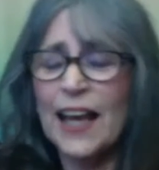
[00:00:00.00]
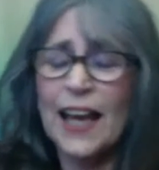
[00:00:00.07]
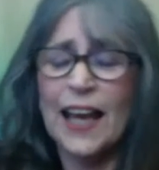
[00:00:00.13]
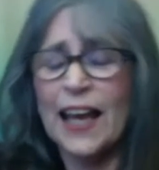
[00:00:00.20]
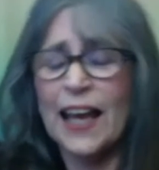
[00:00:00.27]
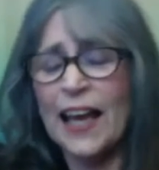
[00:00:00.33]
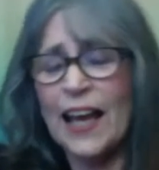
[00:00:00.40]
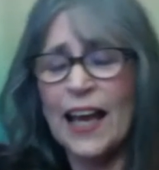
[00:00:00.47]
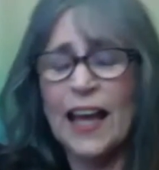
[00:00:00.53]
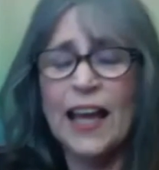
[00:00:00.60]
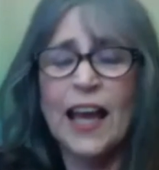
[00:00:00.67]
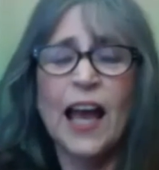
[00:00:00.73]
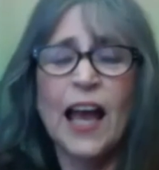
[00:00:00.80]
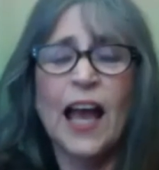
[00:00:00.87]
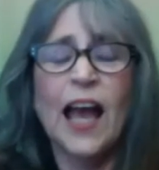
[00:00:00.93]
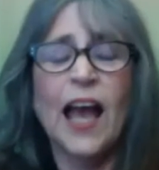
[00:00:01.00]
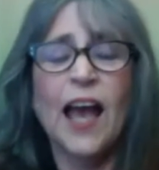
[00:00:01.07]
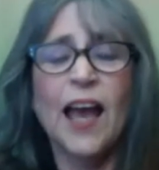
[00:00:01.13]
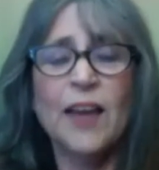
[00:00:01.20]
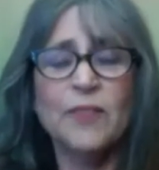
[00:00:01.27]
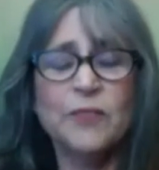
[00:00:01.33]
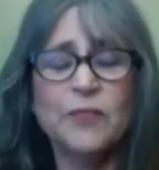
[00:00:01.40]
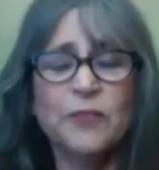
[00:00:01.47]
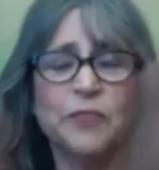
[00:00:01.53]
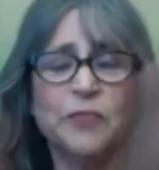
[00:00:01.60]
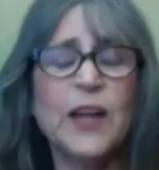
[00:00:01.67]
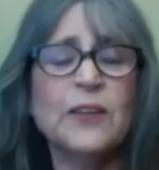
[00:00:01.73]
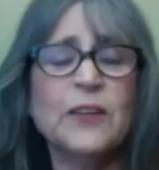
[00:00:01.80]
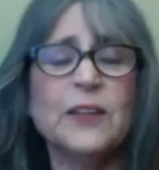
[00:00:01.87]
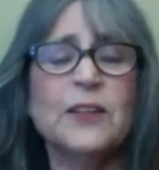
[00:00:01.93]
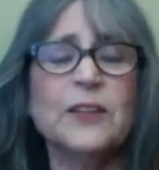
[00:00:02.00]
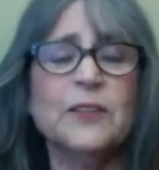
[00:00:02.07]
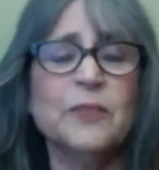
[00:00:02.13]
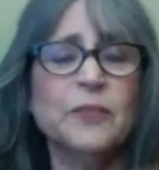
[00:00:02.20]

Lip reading: Yeah. And very good.